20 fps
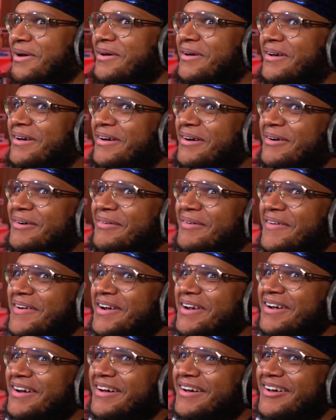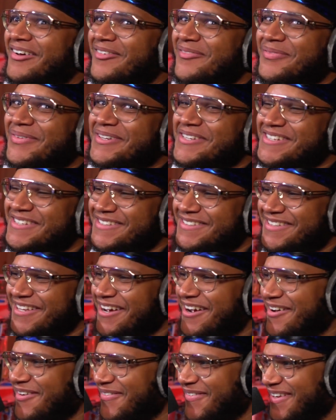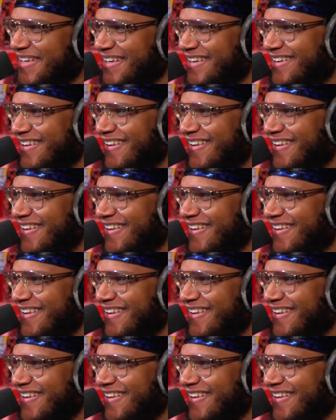Oh my god, please stop it.